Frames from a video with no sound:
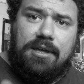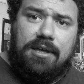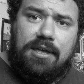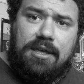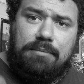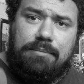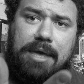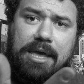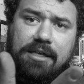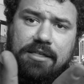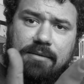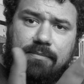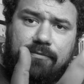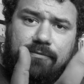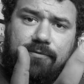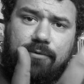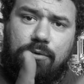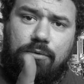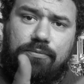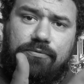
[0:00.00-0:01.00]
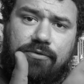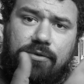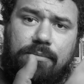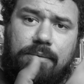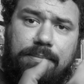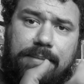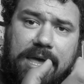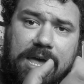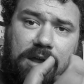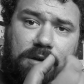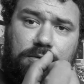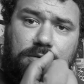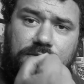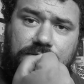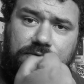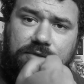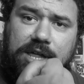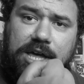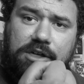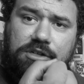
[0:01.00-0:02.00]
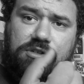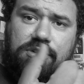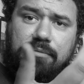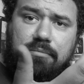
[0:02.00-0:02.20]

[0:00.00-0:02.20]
he makes him from a man who's flesh